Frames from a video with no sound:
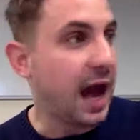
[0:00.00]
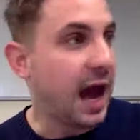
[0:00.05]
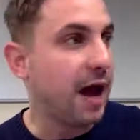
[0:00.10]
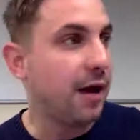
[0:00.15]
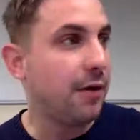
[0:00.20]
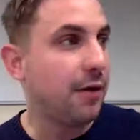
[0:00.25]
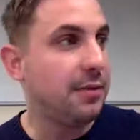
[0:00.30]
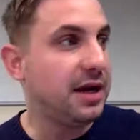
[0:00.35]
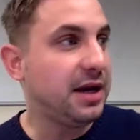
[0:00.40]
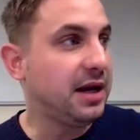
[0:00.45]

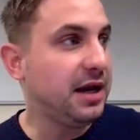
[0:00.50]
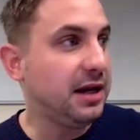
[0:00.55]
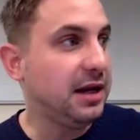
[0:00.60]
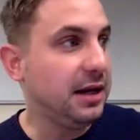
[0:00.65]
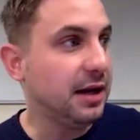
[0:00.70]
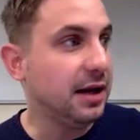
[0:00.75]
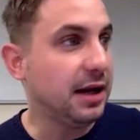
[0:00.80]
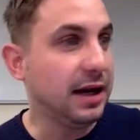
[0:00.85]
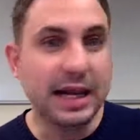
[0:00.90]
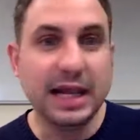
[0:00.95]
how
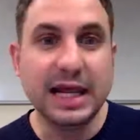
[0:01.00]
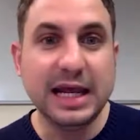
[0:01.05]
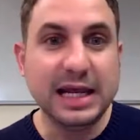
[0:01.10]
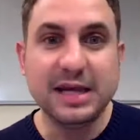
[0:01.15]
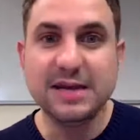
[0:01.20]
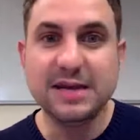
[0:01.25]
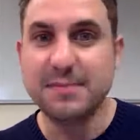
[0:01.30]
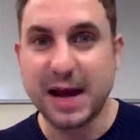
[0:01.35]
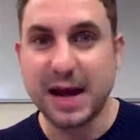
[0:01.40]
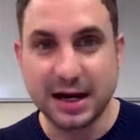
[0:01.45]
many
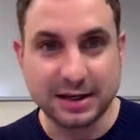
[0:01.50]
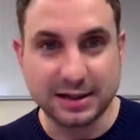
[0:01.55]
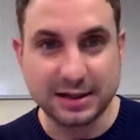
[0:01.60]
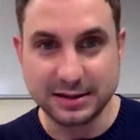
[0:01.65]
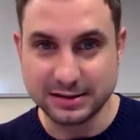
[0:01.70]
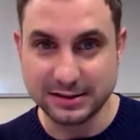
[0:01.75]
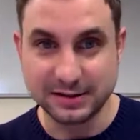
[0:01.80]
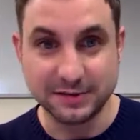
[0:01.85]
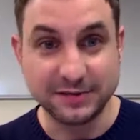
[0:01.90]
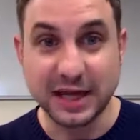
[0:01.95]
lead
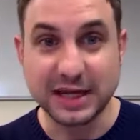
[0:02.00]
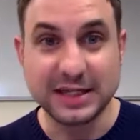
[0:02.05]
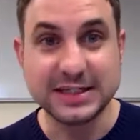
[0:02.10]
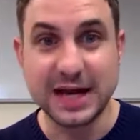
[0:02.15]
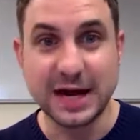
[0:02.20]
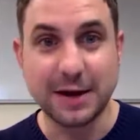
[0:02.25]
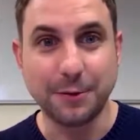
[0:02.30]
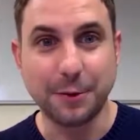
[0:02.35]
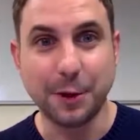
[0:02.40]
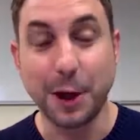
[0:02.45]
magnets have they
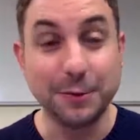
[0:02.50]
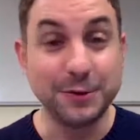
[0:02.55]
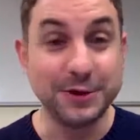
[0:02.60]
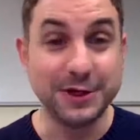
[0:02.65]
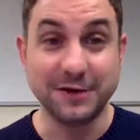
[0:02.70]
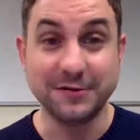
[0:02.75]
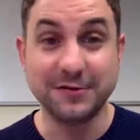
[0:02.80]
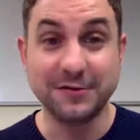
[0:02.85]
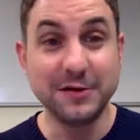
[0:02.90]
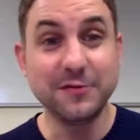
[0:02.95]

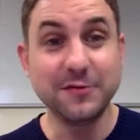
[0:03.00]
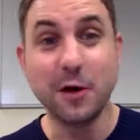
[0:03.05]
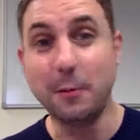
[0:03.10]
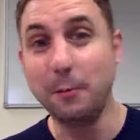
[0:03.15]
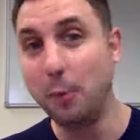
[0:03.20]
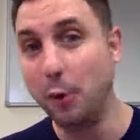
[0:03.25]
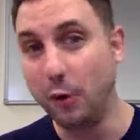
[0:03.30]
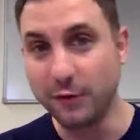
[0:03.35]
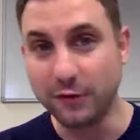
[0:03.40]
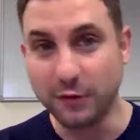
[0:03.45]
downloaded if you've got
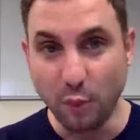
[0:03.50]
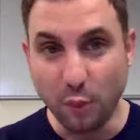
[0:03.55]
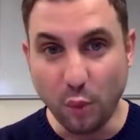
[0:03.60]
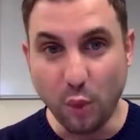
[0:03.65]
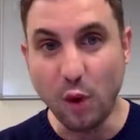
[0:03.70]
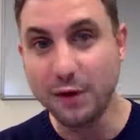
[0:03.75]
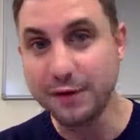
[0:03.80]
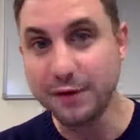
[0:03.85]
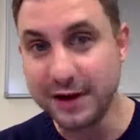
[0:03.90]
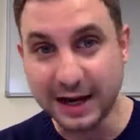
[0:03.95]
more than
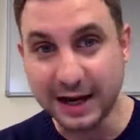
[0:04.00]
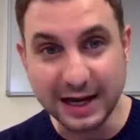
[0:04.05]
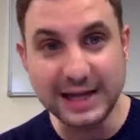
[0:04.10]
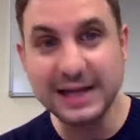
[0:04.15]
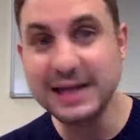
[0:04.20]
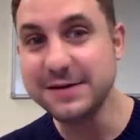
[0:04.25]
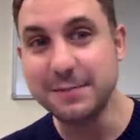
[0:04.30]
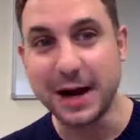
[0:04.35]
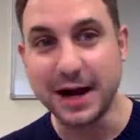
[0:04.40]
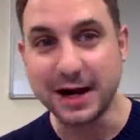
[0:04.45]
one
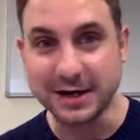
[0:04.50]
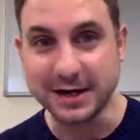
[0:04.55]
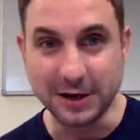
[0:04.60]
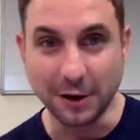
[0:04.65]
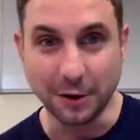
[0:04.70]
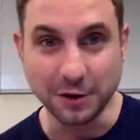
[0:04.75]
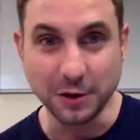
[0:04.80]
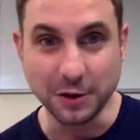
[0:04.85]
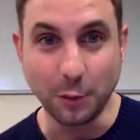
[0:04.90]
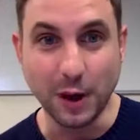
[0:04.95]
lead magnet
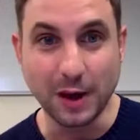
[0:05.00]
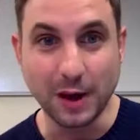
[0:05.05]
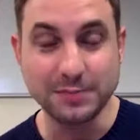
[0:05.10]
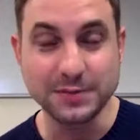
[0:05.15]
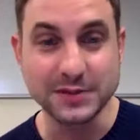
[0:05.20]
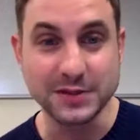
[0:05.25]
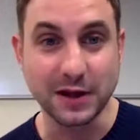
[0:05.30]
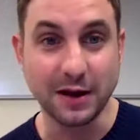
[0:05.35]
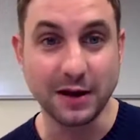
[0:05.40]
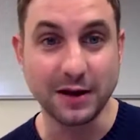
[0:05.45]
on your
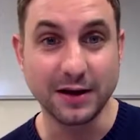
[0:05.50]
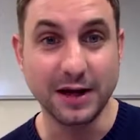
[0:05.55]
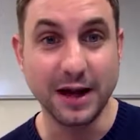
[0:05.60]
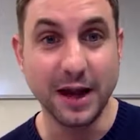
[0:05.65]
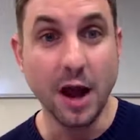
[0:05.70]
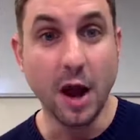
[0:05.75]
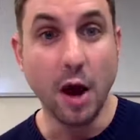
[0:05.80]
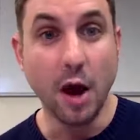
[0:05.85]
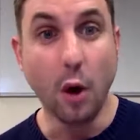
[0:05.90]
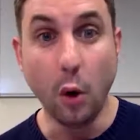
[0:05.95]
website
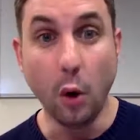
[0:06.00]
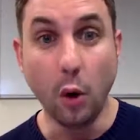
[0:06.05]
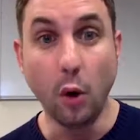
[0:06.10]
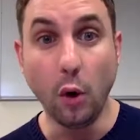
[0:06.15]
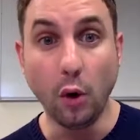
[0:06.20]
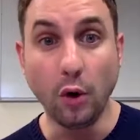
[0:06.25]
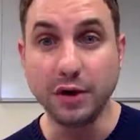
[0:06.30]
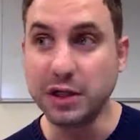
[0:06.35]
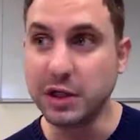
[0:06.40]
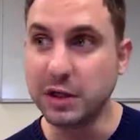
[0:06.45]

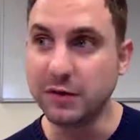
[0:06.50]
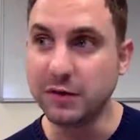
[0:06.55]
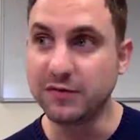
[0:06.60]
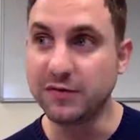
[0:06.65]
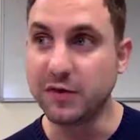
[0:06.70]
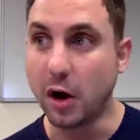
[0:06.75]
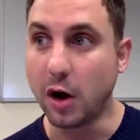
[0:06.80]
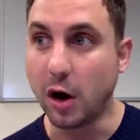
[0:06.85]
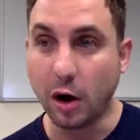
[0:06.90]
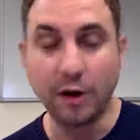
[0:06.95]
or
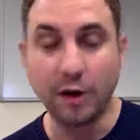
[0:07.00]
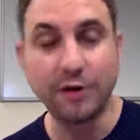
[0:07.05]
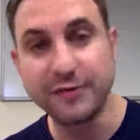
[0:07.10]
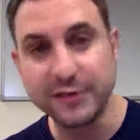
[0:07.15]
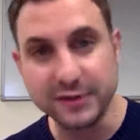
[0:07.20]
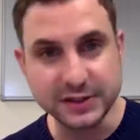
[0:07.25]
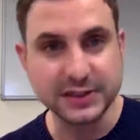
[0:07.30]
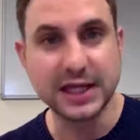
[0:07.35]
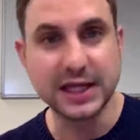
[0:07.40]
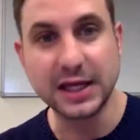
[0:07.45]
you've got
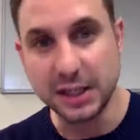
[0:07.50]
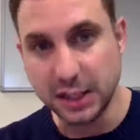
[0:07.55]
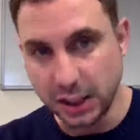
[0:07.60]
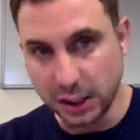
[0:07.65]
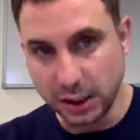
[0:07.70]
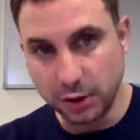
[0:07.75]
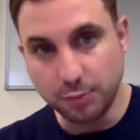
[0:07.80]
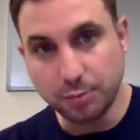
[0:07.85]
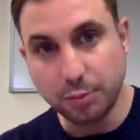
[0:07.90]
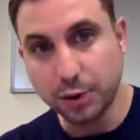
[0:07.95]
offers that
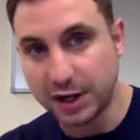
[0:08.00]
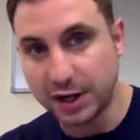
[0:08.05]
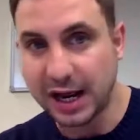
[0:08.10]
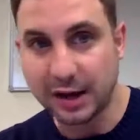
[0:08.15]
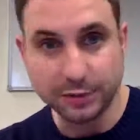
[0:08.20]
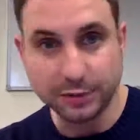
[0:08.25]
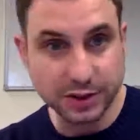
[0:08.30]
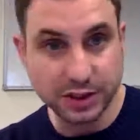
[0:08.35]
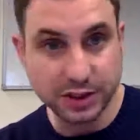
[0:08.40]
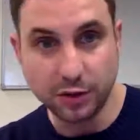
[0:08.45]
you put
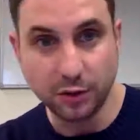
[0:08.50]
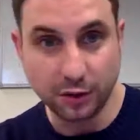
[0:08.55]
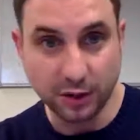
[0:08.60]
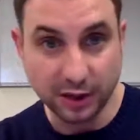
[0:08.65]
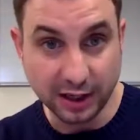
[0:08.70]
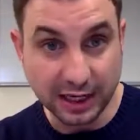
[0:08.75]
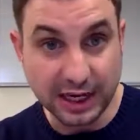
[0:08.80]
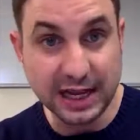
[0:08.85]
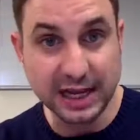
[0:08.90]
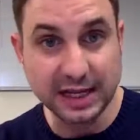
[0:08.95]
out to your
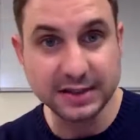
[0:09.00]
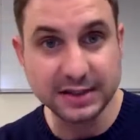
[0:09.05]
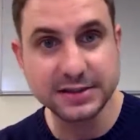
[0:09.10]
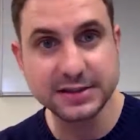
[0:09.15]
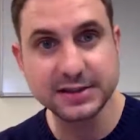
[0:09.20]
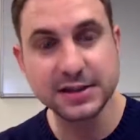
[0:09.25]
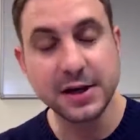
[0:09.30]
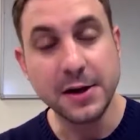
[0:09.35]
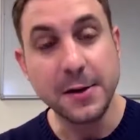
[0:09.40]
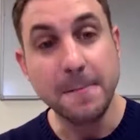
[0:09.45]

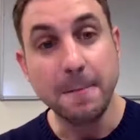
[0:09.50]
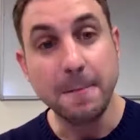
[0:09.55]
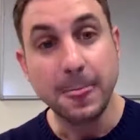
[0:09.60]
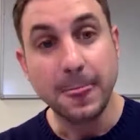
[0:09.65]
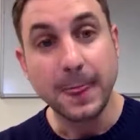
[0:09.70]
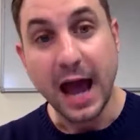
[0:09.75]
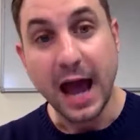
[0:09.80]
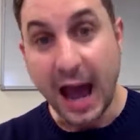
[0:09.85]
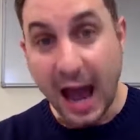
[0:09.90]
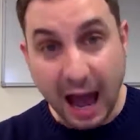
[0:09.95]
list
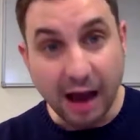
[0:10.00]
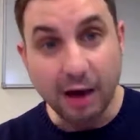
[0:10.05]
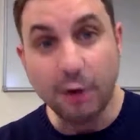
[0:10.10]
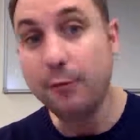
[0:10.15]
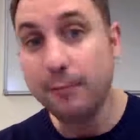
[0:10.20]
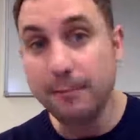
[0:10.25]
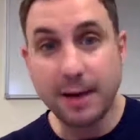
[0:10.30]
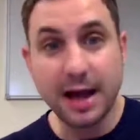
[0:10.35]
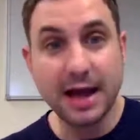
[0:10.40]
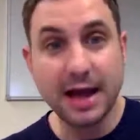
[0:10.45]

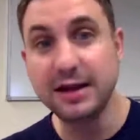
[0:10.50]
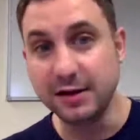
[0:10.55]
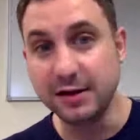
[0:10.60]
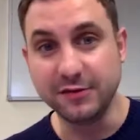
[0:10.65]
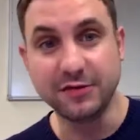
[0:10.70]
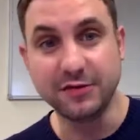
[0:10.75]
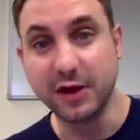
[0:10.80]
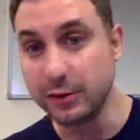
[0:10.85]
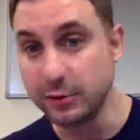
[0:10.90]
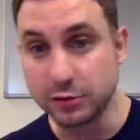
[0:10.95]
how many
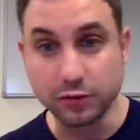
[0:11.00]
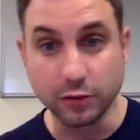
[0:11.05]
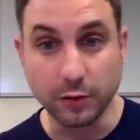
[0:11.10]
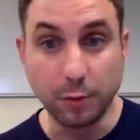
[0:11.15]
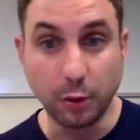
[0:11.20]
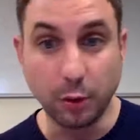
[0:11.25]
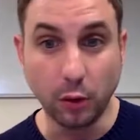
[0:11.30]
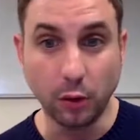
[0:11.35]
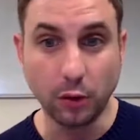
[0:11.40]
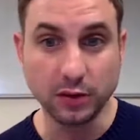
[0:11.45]
of those
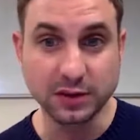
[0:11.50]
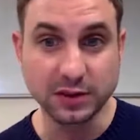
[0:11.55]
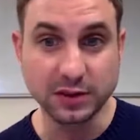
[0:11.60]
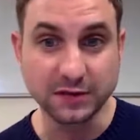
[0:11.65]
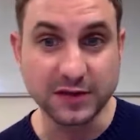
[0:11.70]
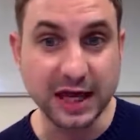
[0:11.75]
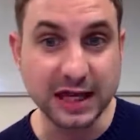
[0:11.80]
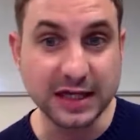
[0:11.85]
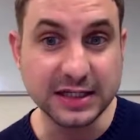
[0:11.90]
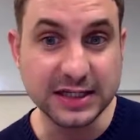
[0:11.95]
reports
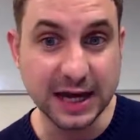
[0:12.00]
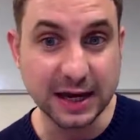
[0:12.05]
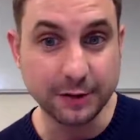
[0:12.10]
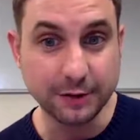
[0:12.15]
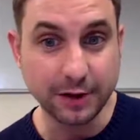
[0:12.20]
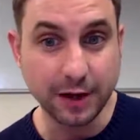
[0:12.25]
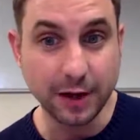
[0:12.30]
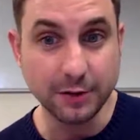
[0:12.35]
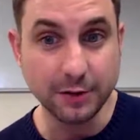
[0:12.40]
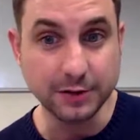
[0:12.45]
have they
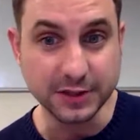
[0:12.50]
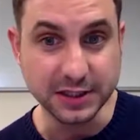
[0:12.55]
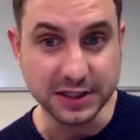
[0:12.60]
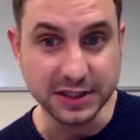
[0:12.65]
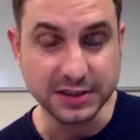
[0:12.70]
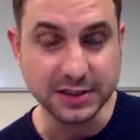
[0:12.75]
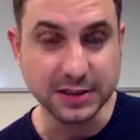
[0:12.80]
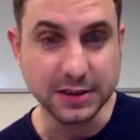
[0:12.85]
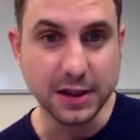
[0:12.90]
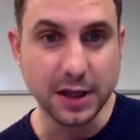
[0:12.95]

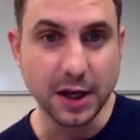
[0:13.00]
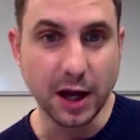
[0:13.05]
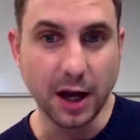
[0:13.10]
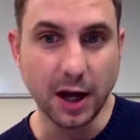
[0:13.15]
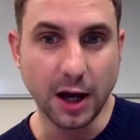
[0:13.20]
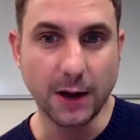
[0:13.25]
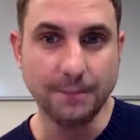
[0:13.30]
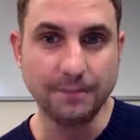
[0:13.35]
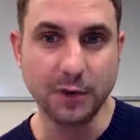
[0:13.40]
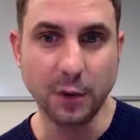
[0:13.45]
downloaded
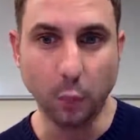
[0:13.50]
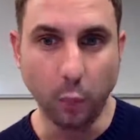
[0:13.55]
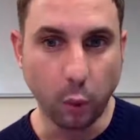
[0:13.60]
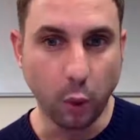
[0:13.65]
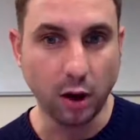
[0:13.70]
um, mm.